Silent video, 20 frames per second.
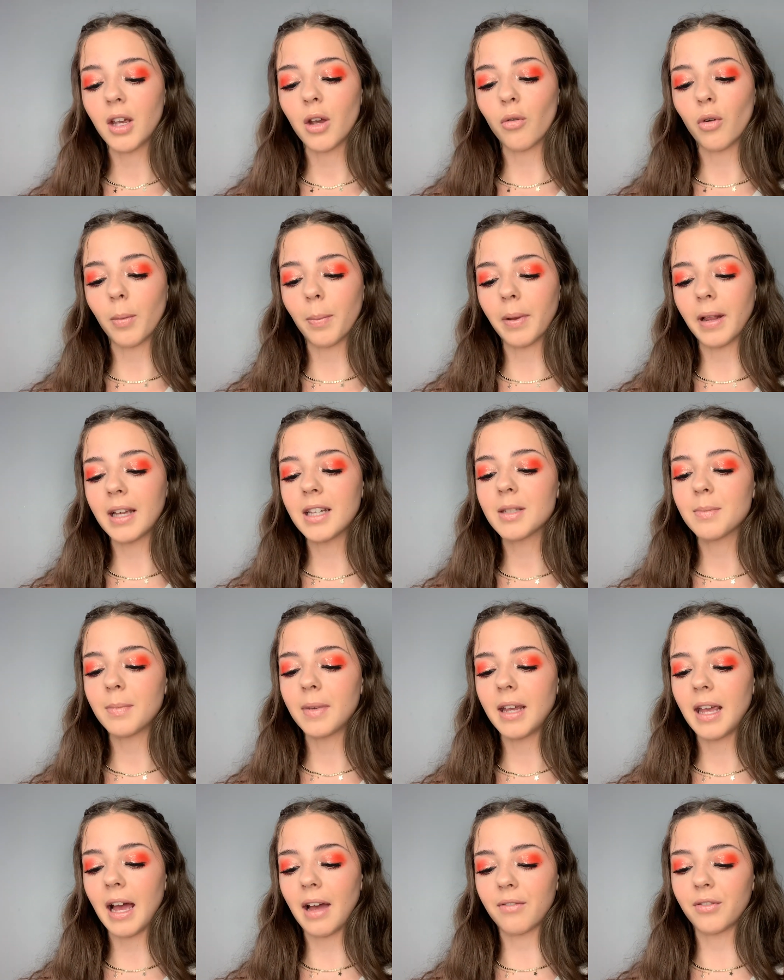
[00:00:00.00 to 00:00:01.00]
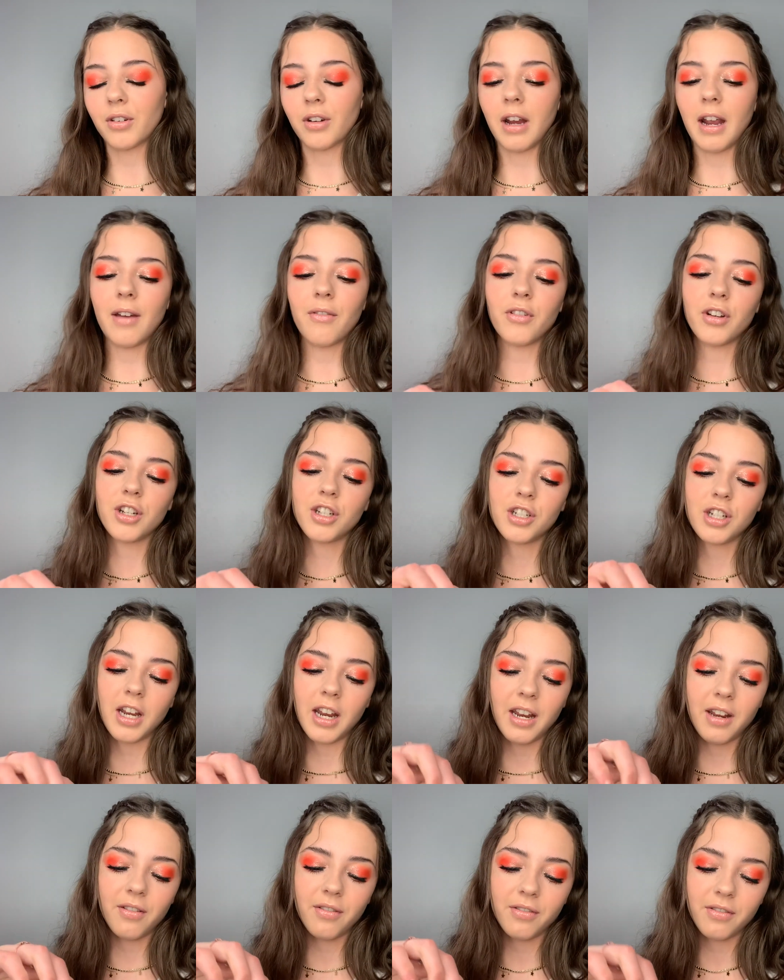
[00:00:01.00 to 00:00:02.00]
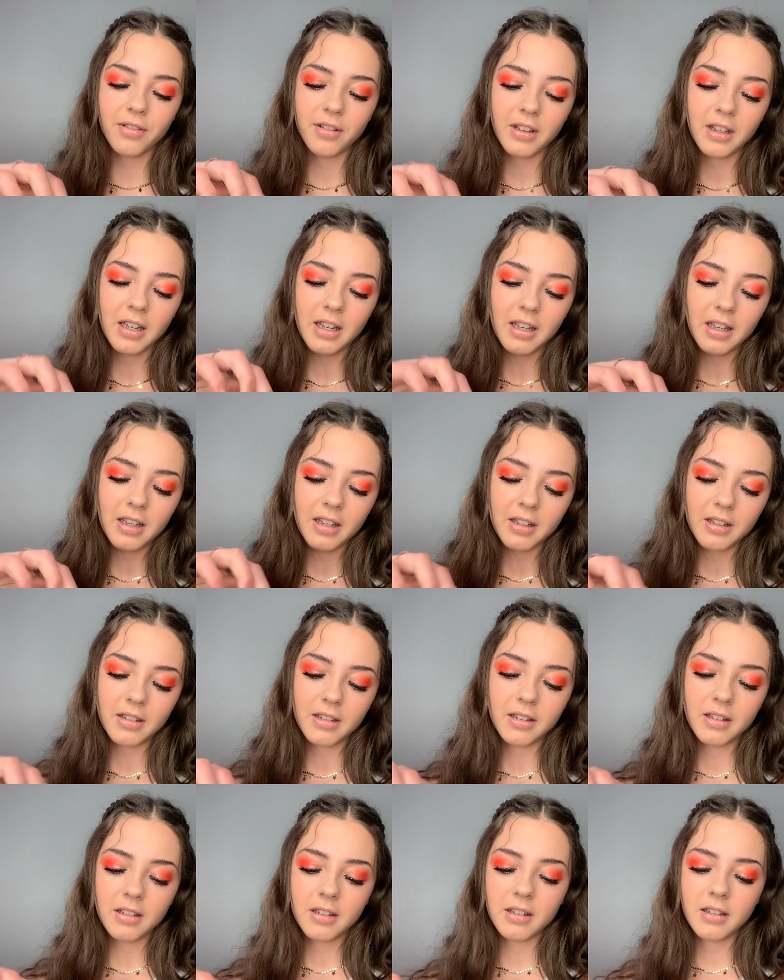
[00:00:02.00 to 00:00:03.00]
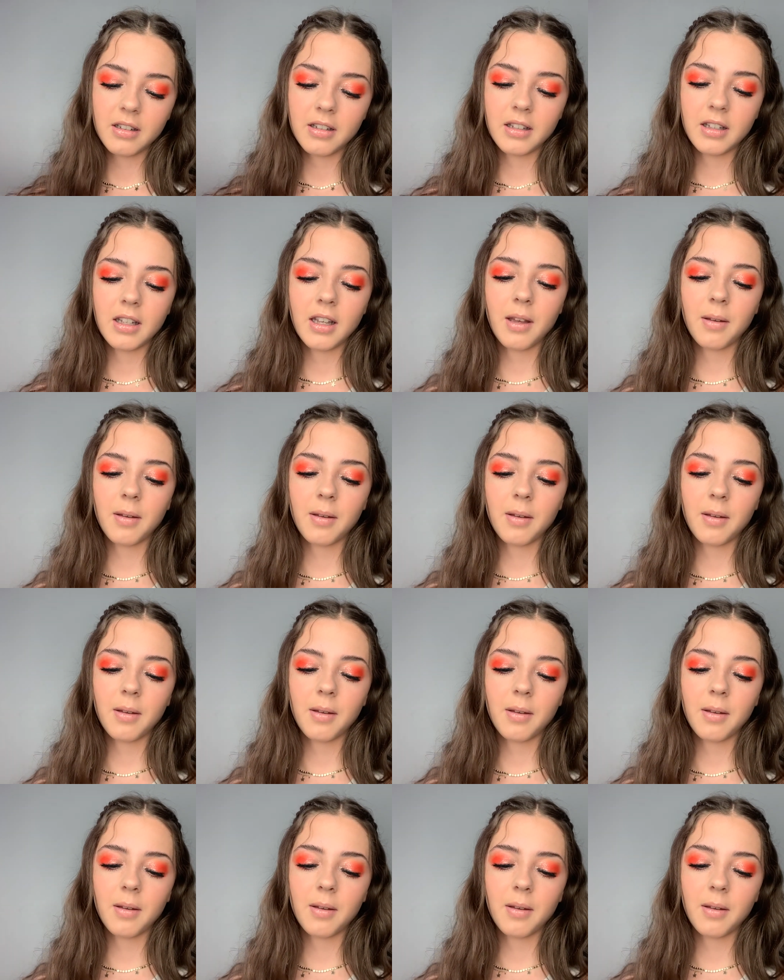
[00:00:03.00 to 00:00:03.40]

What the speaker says: Replace me after every shave. Yep,